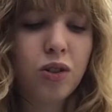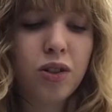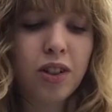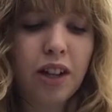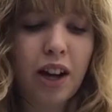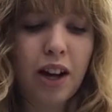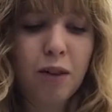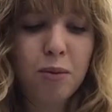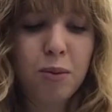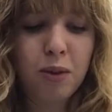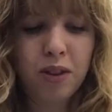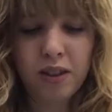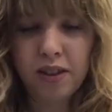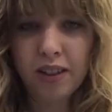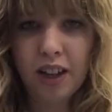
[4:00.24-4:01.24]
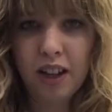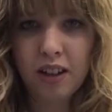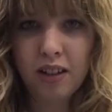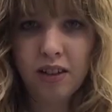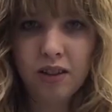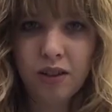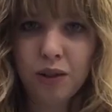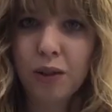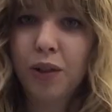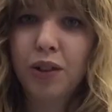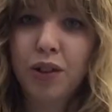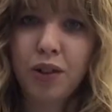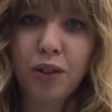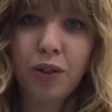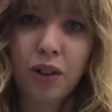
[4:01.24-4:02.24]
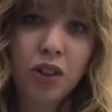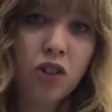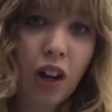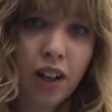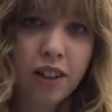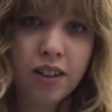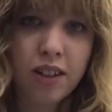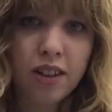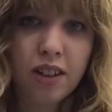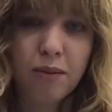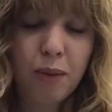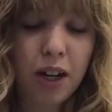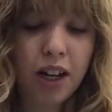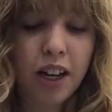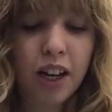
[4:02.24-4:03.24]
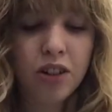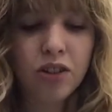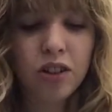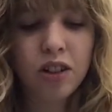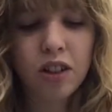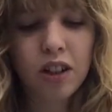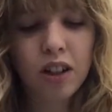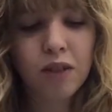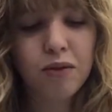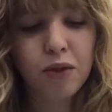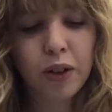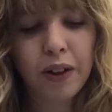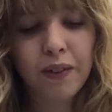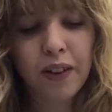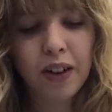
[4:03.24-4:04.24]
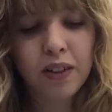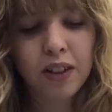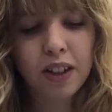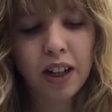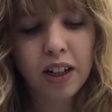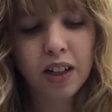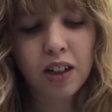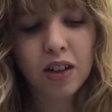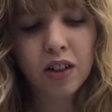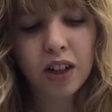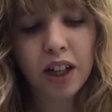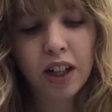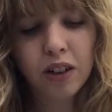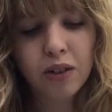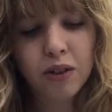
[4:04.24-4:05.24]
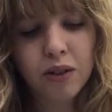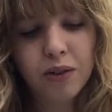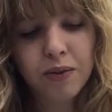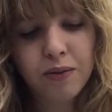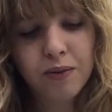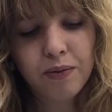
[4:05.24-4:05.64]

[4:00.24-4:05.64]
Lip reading: to stab the skin or to inject the medication at a 45 to 90 degree angle.